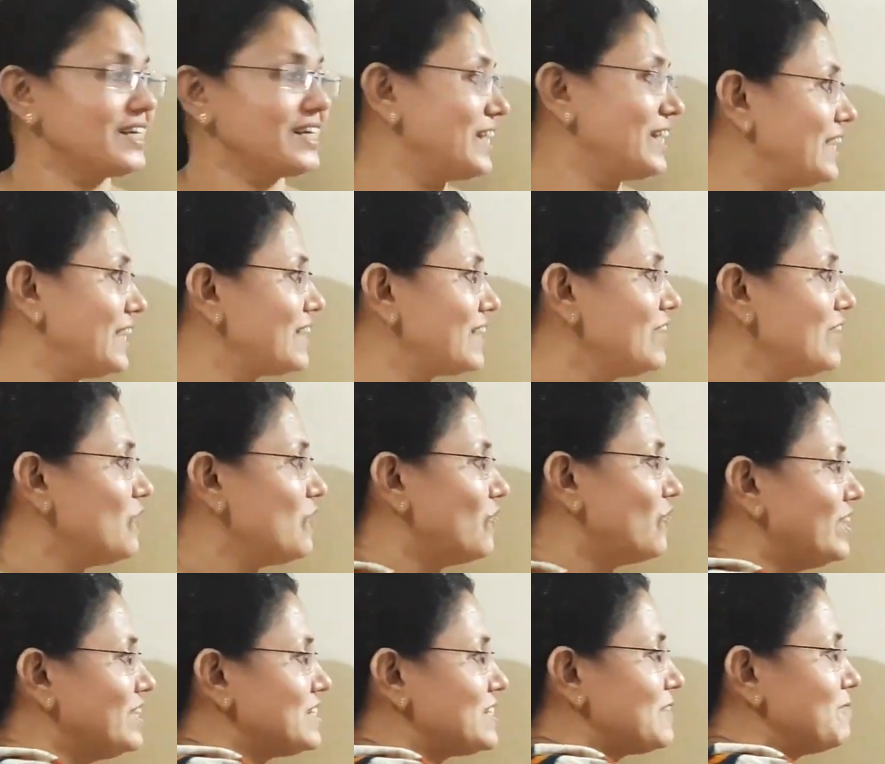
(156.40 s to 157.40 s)
Here,
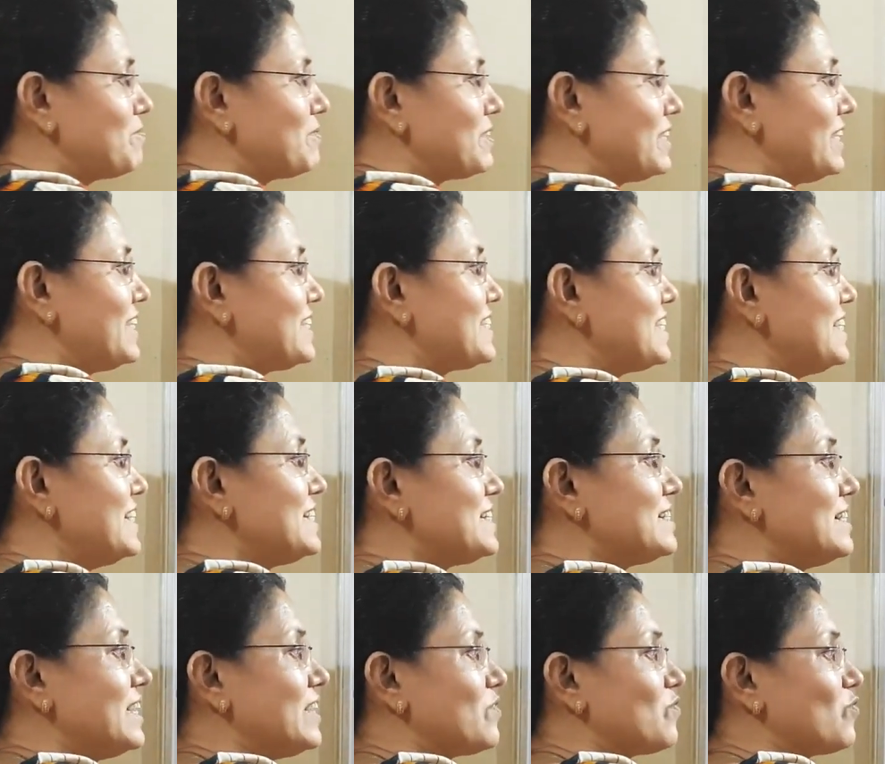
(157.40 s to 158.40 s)
one subtraction
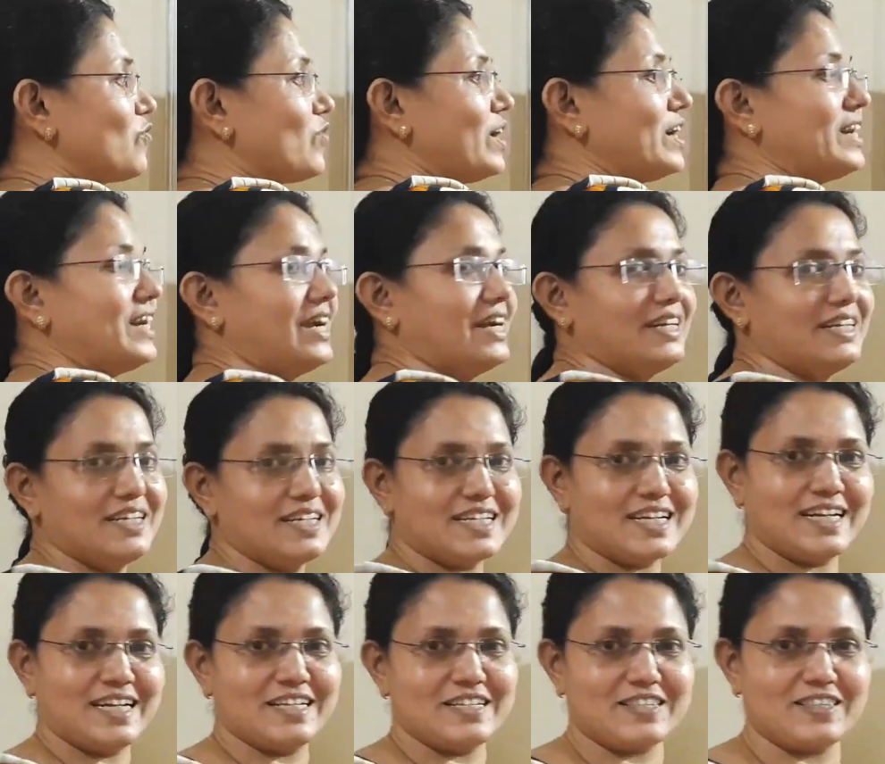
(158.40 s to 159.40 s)
is there, one
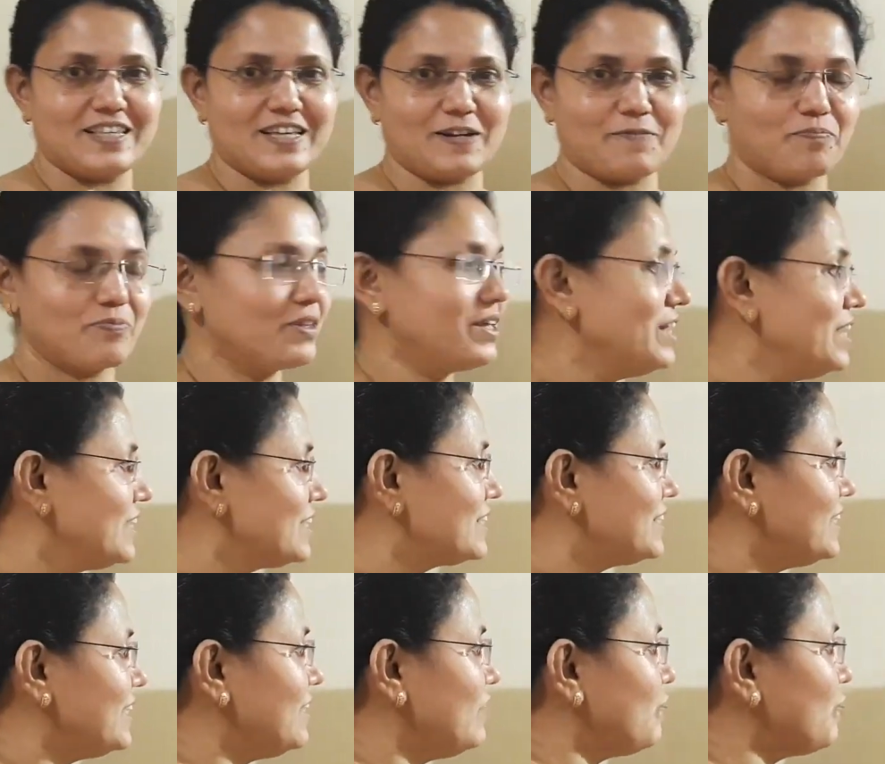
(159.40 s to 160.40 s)
addition is there.
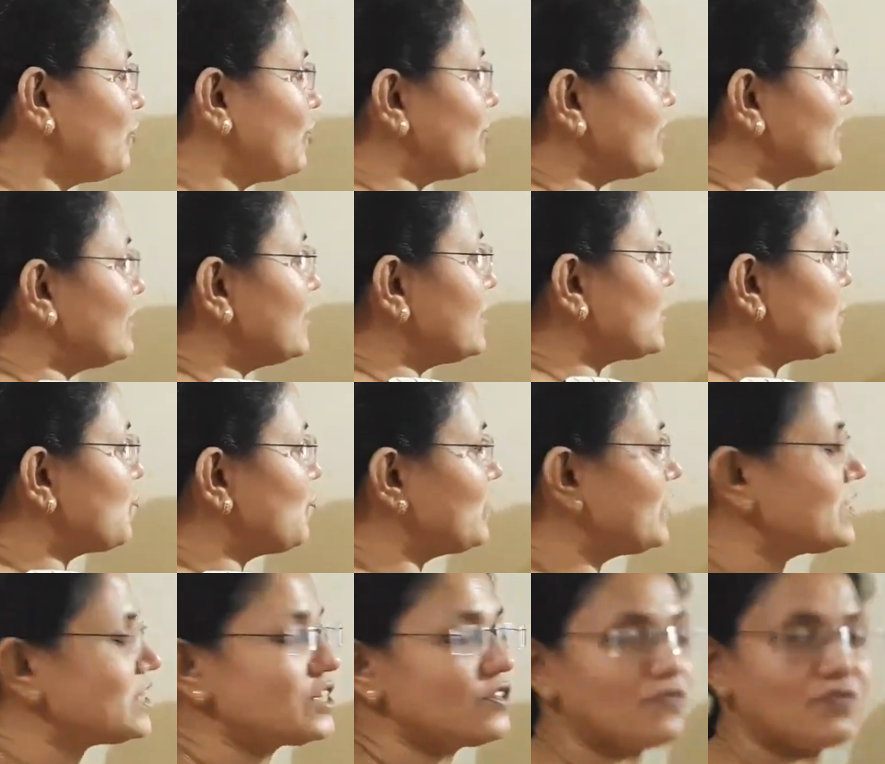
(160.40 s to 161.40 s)
Here, for this
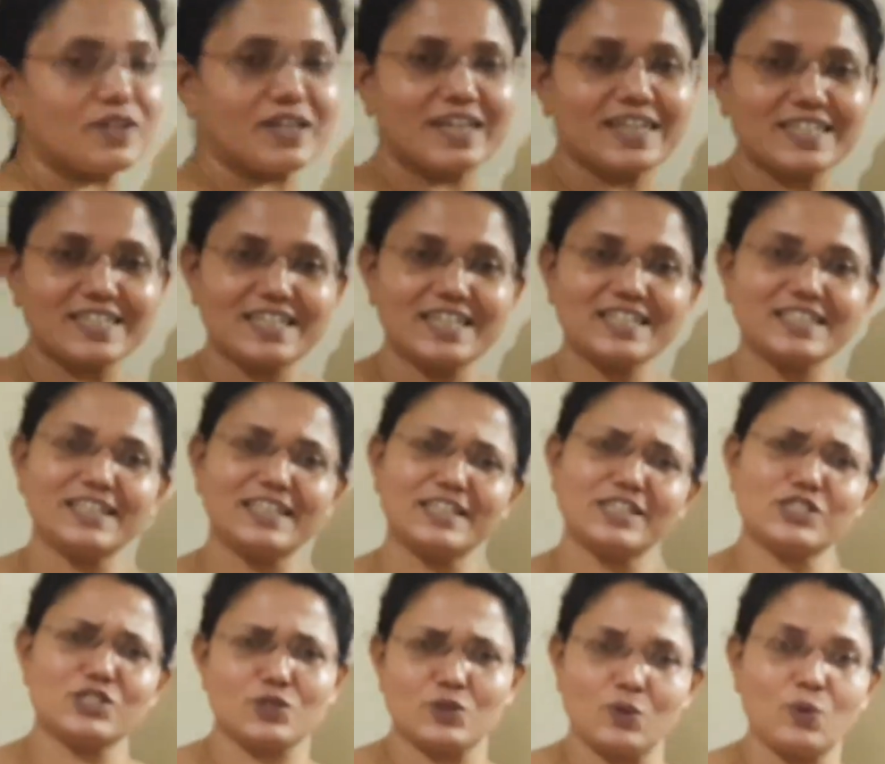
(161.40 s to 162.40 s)
first fraction, there
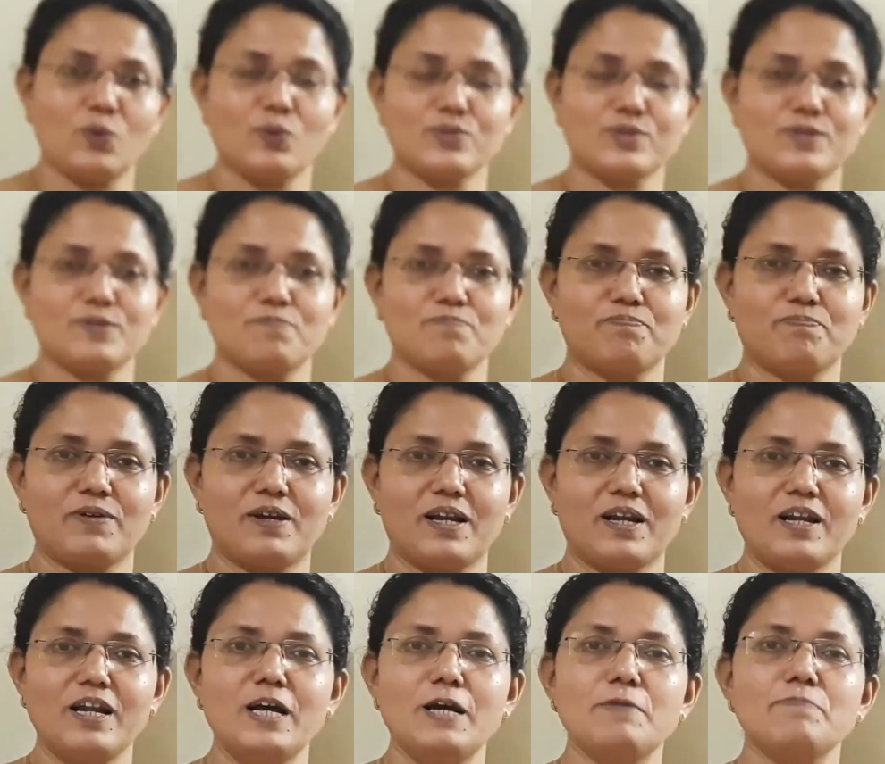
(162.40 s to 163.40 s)
is no
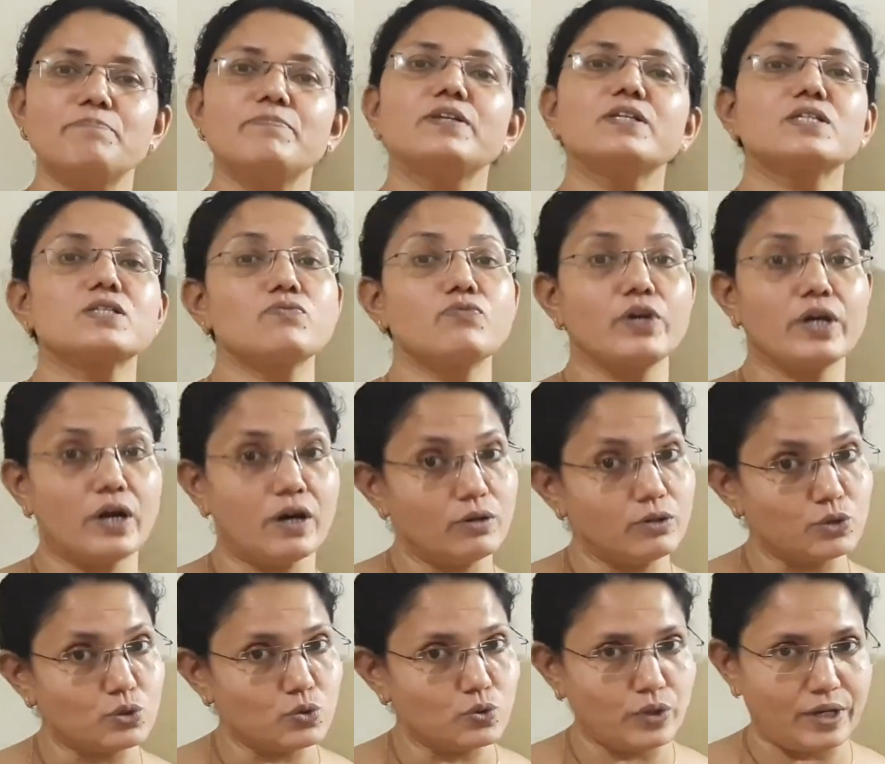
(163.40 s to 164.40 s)
simple, means we
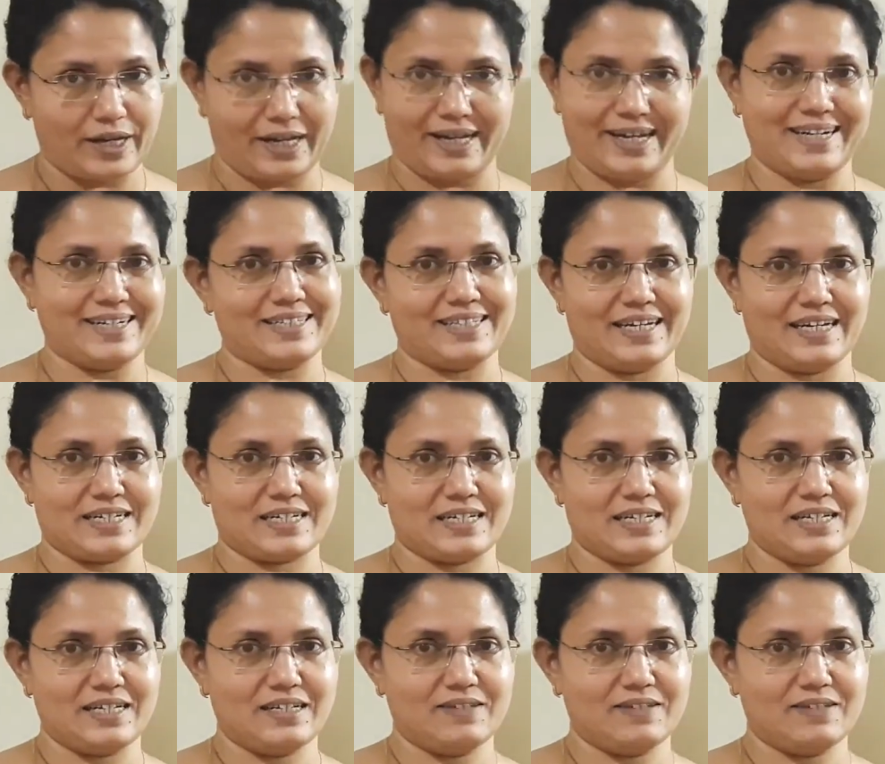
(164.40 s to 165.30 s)
have to add that.